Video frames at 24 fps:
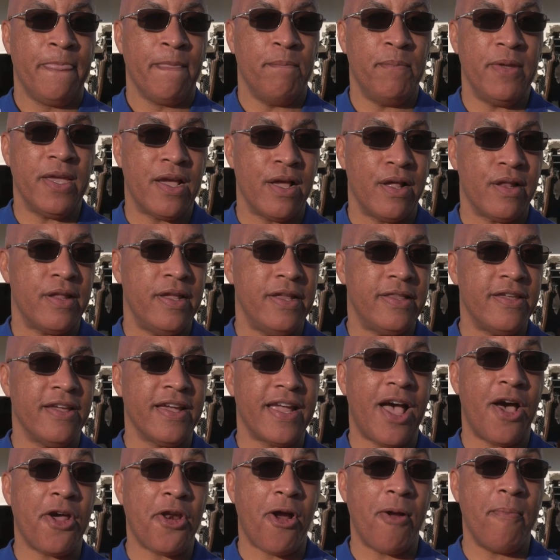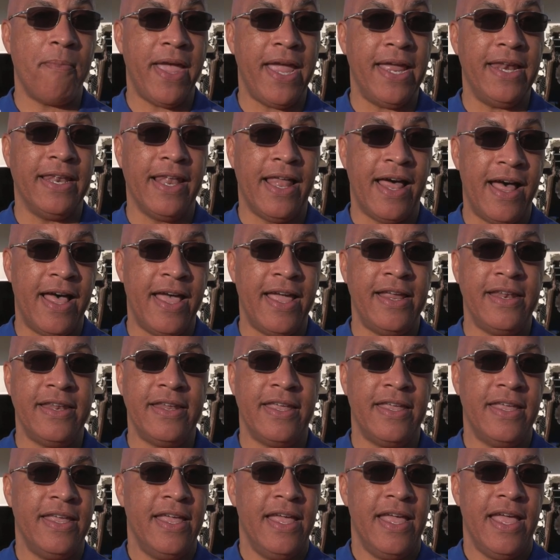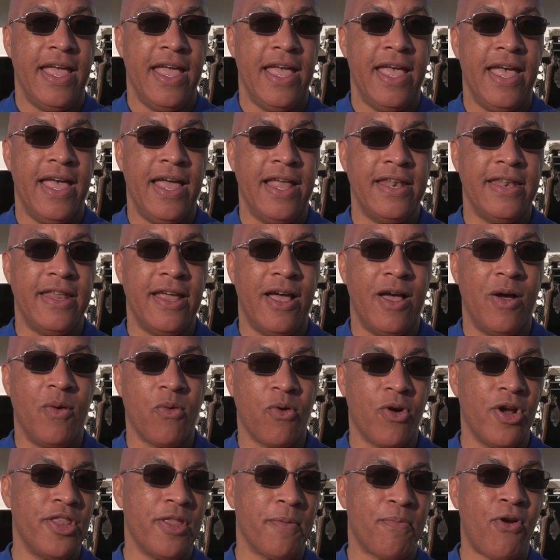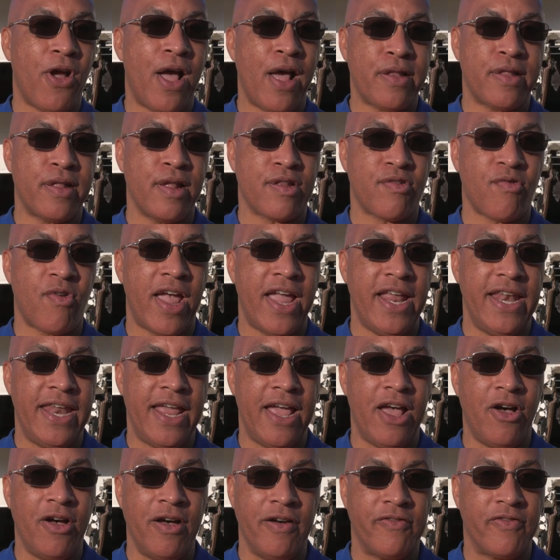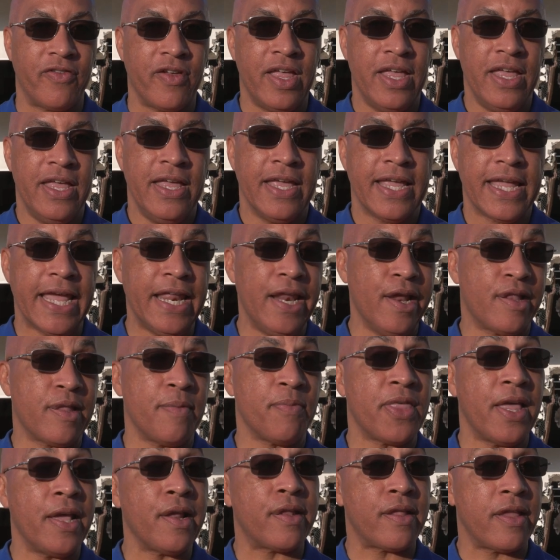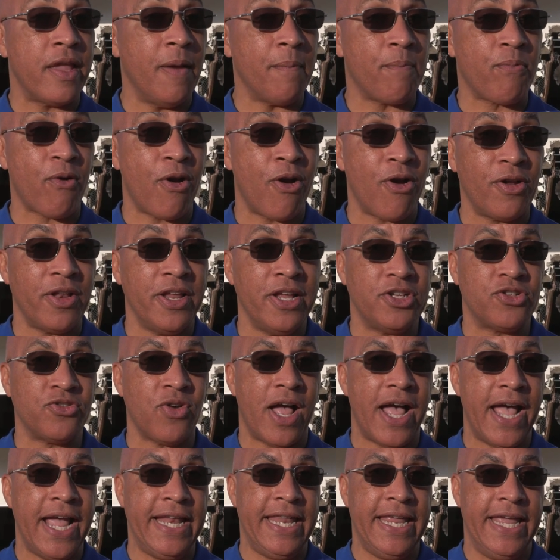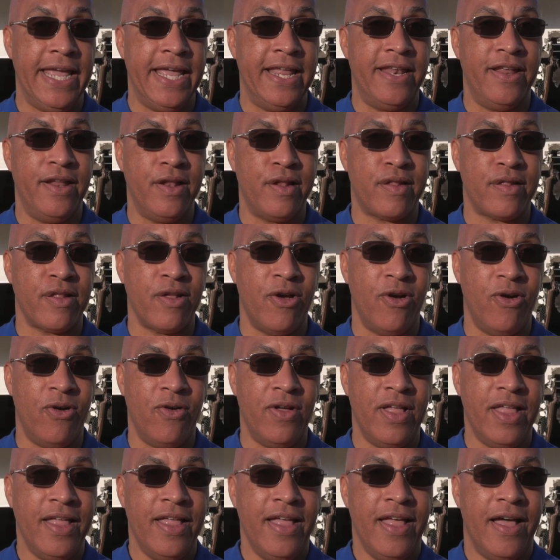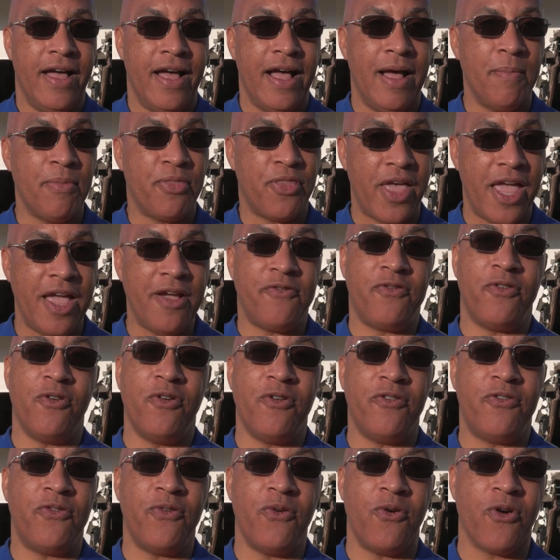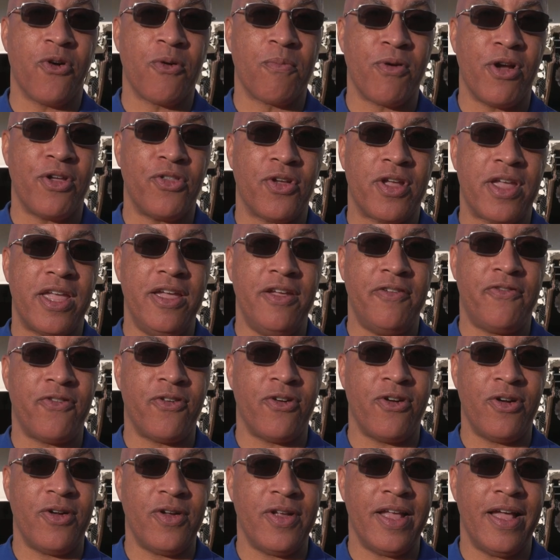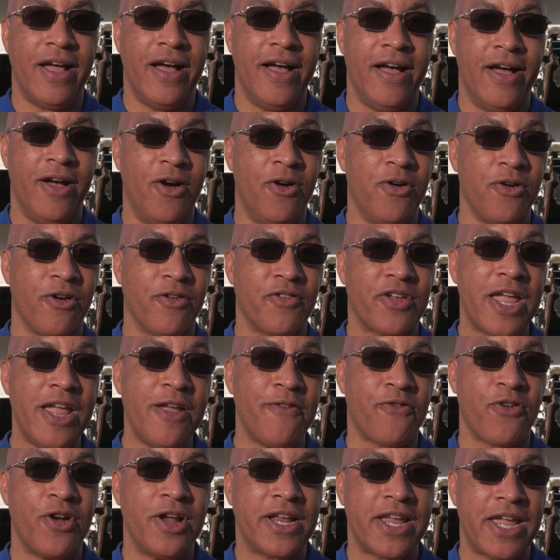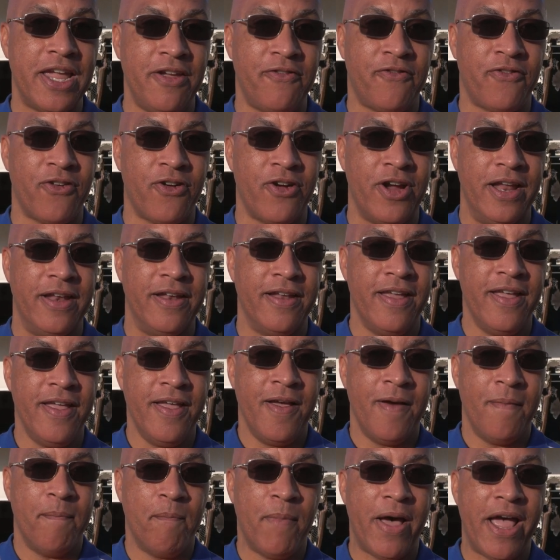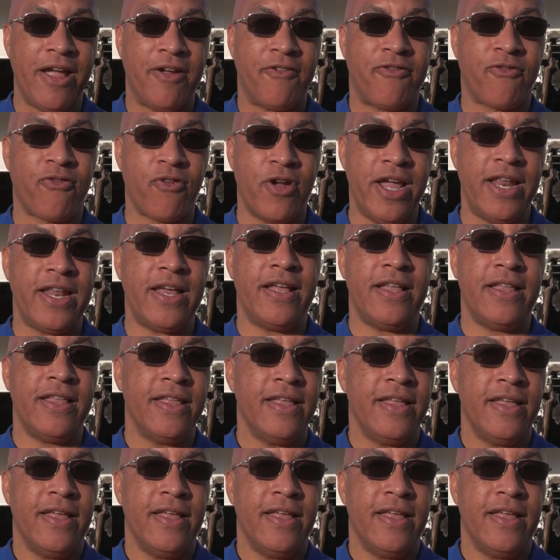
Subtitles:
because he took out our main line. And we're in the process right now of getting some things temporarily dried in. And so I'm thankful for Brother Kiefer, owner of Kiefer and Kiefer, and Mike Frieda,